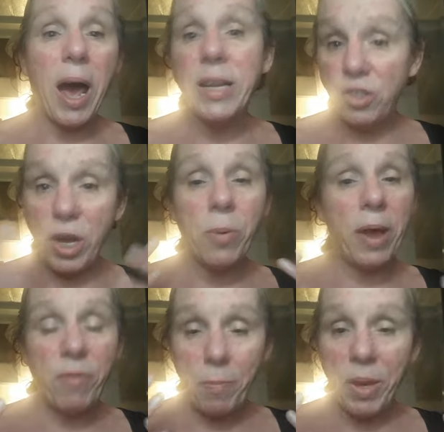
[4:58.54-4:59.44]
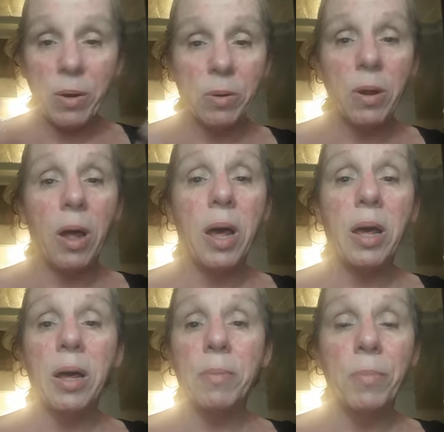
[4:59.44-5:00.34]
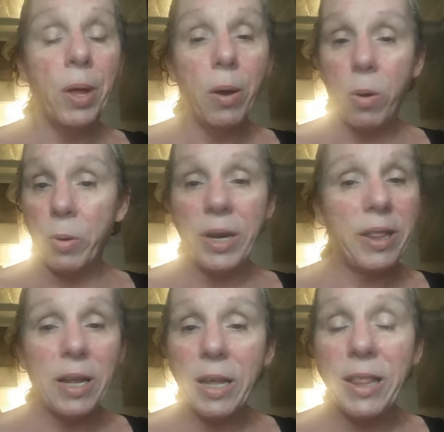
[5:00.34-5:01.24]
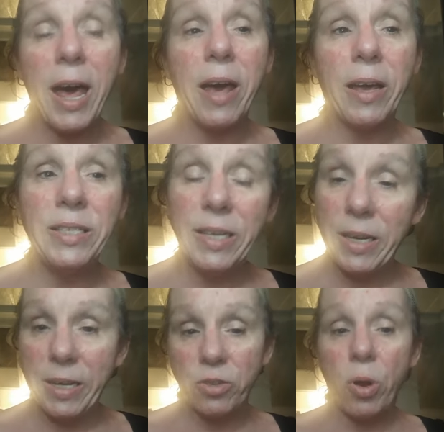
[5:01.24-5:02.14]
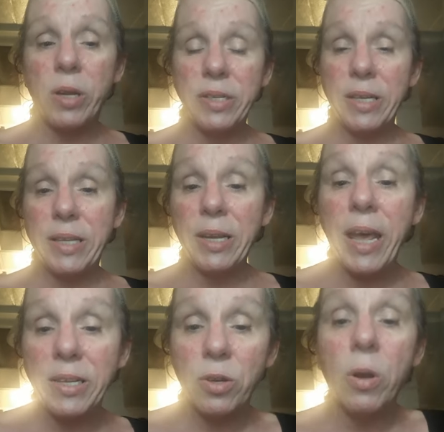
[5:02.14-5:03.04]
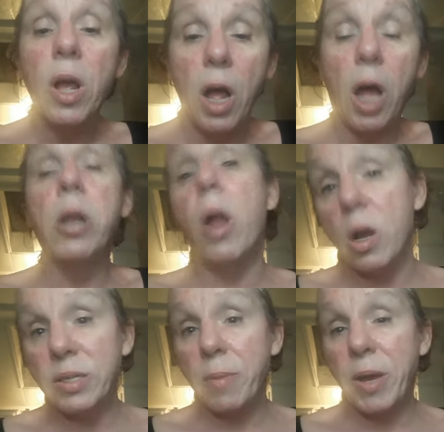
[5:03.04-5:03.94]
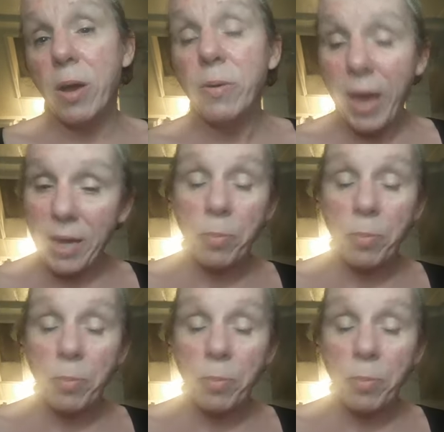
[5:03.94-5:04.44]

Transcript: I don't have a beard or anything like that. I did electrolysis and laser a long time ago, had a